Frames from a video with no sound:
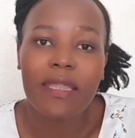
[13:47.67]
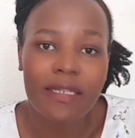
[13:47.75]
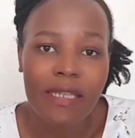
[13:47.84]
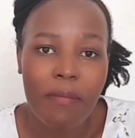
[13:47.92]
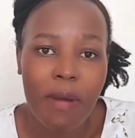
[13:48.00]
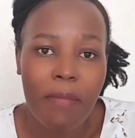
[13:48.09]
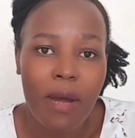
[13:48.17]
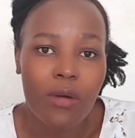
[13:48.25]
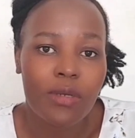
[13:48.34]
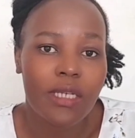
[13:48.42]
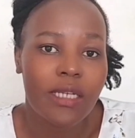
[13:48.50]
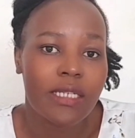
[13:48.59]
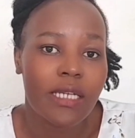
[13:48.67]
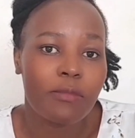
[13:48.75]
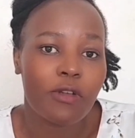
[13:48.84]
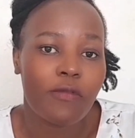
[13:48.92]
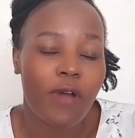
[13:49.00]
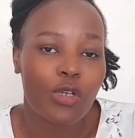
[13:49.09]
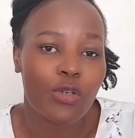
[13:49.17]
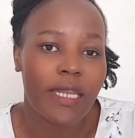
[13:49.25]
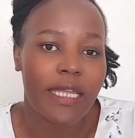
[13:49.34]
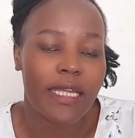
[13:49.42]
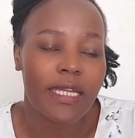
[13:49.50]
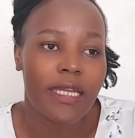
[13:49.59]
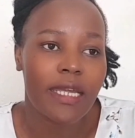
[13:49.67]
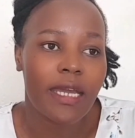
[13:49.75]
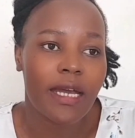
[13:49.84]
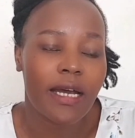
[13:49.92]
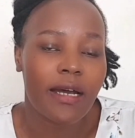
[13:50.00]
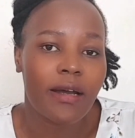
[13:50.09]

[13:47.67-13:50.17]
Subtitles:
the same amount in terms of actually,